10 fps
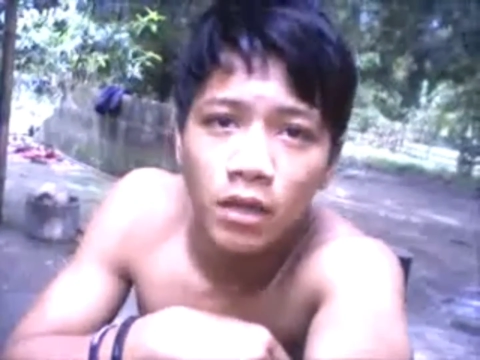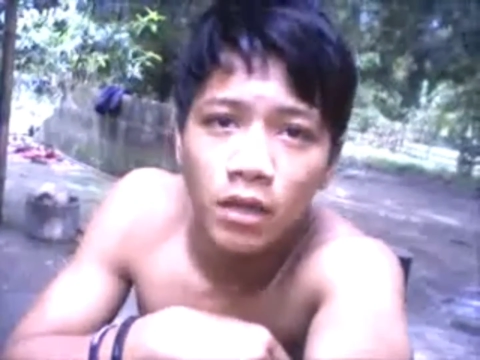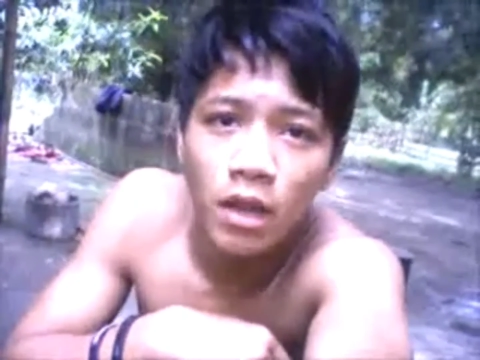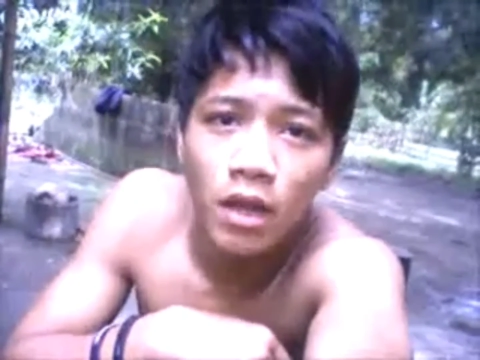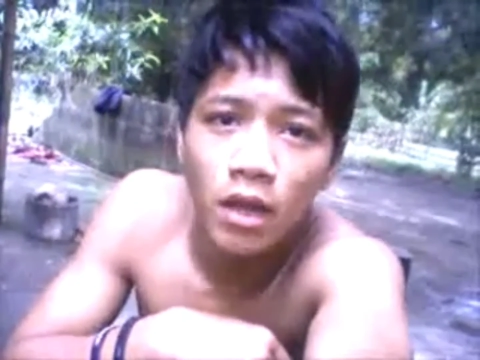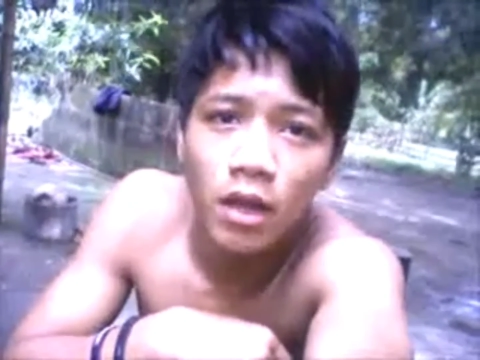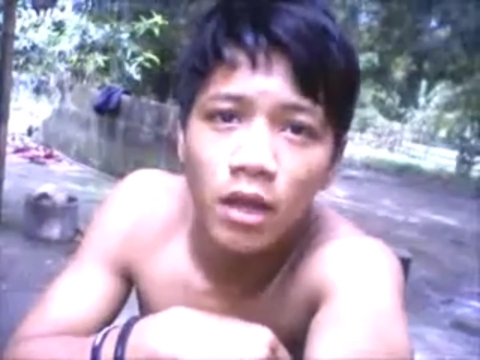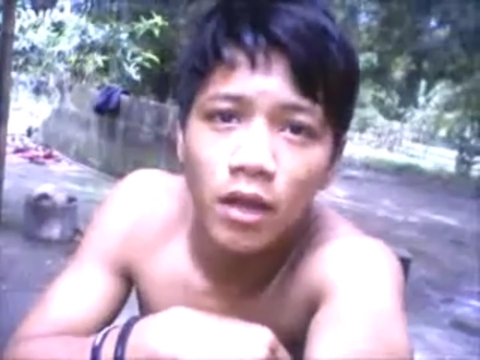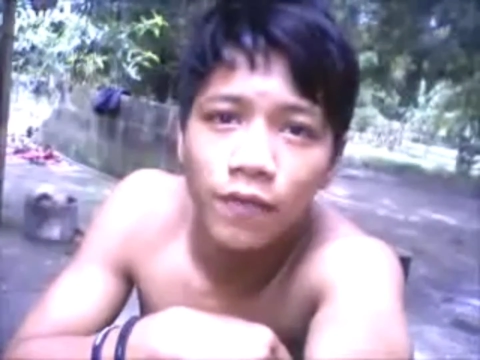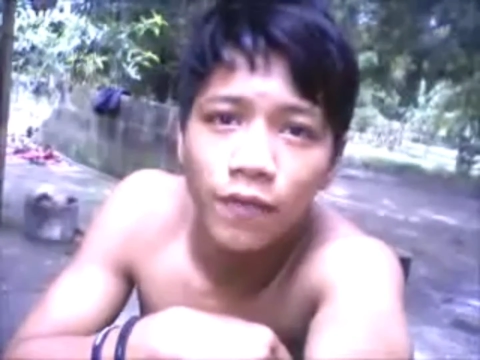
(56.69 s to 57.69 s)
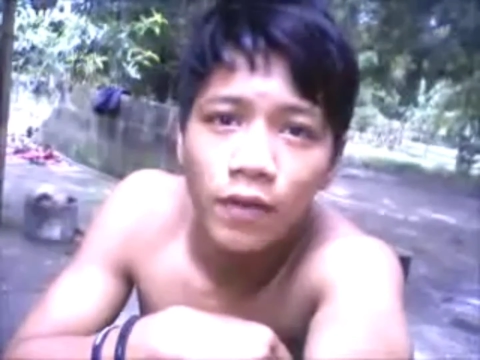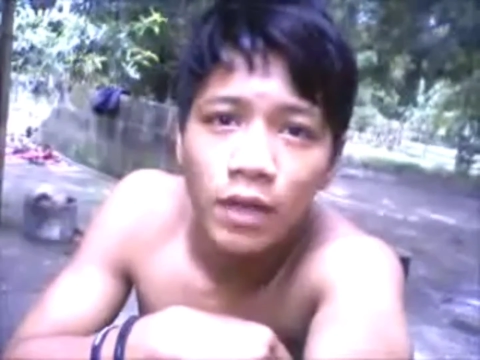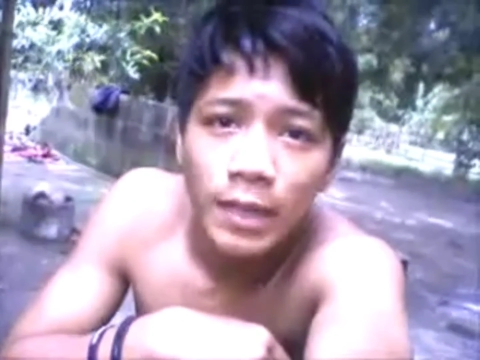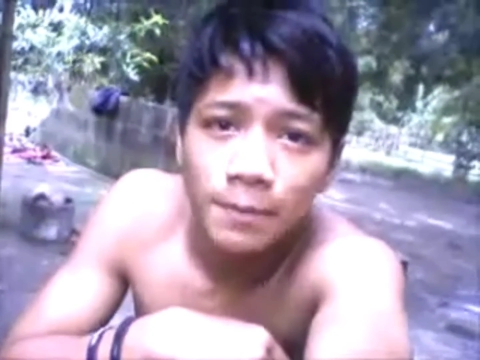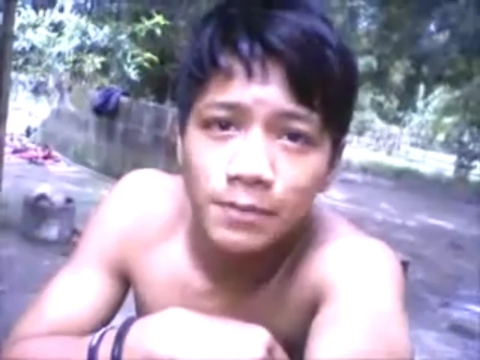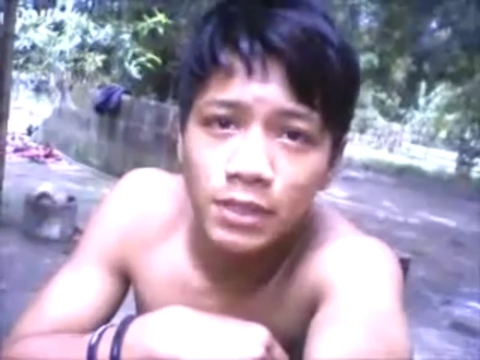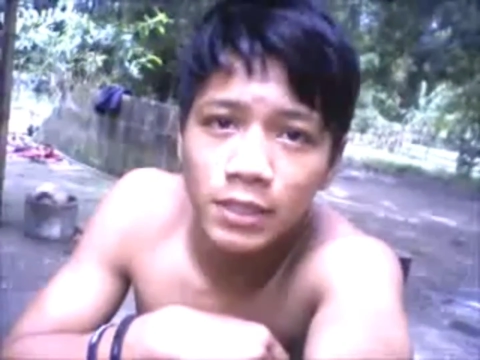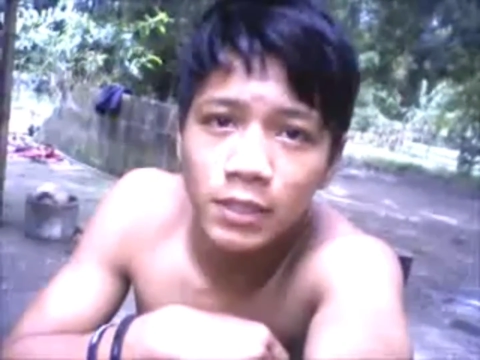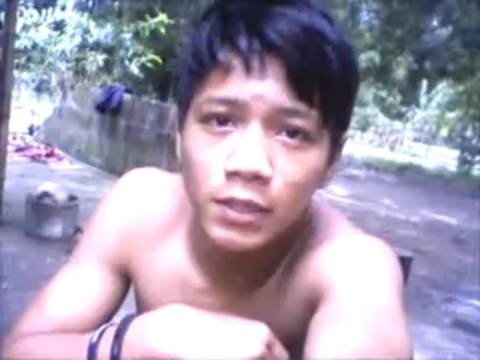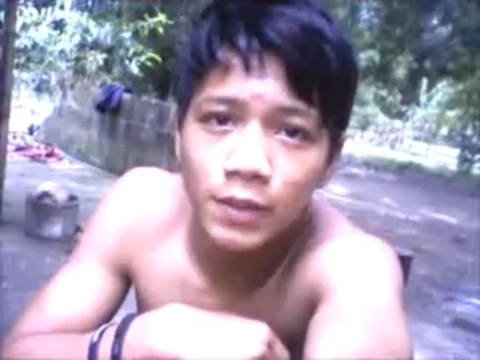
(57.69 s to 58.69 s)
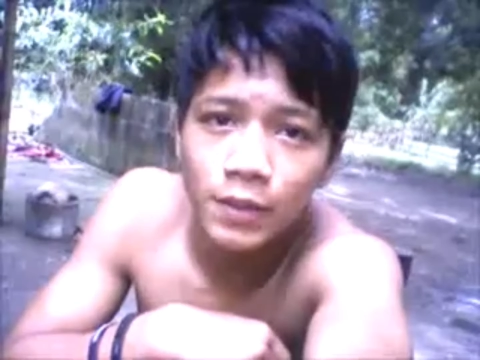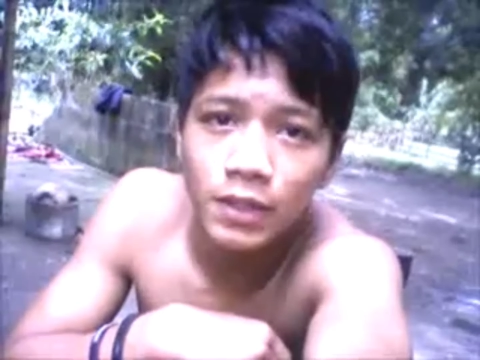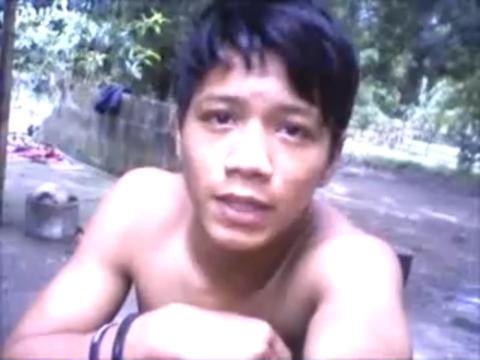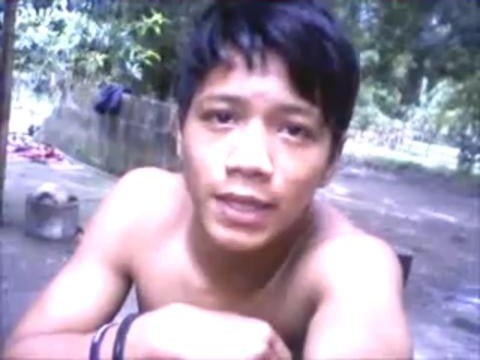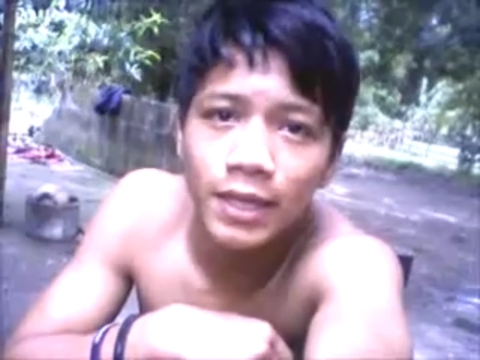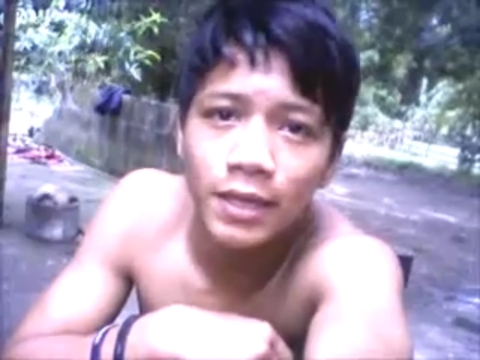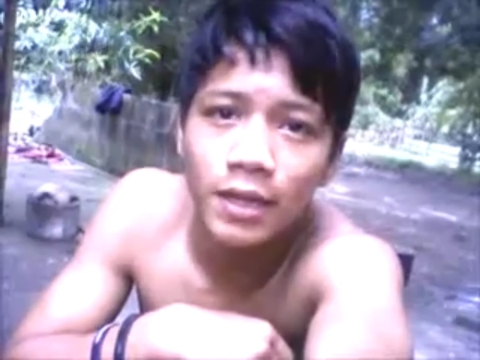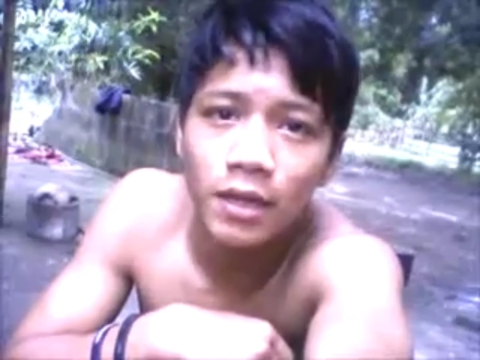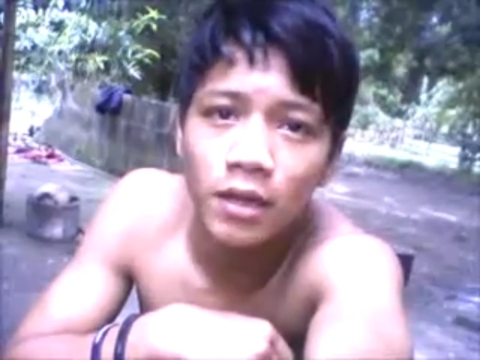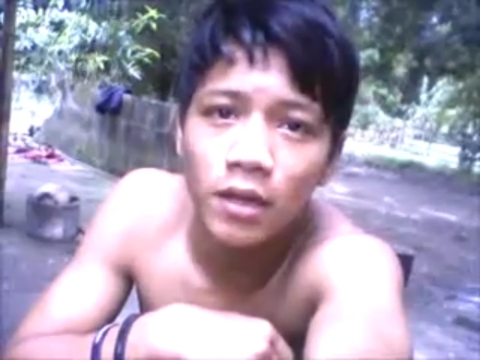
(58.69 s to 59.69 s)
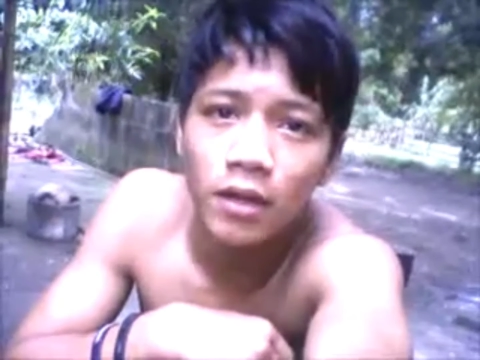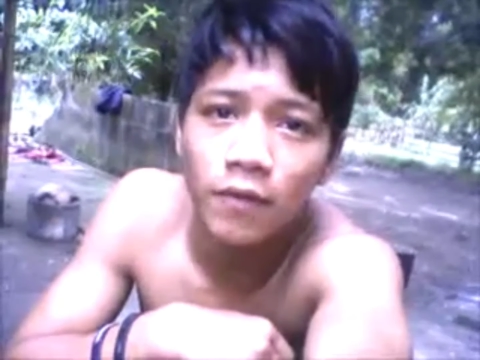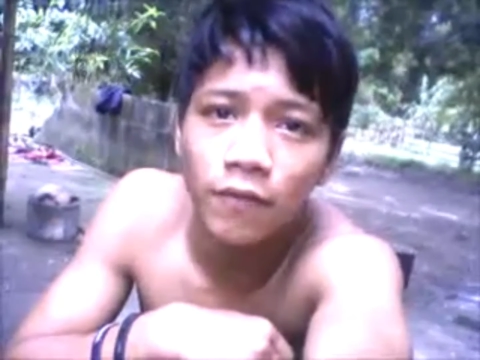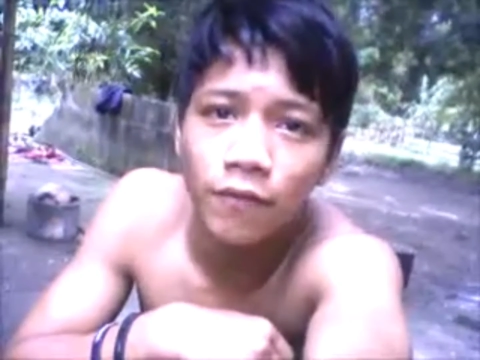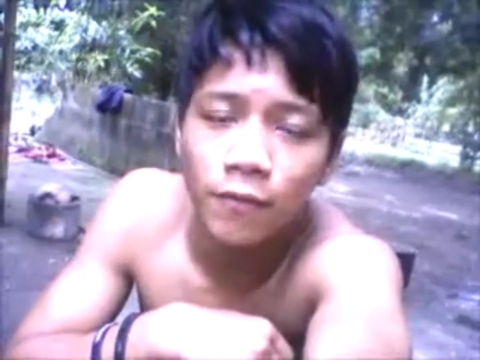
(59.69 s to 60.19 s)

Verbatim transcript: love is still looking up,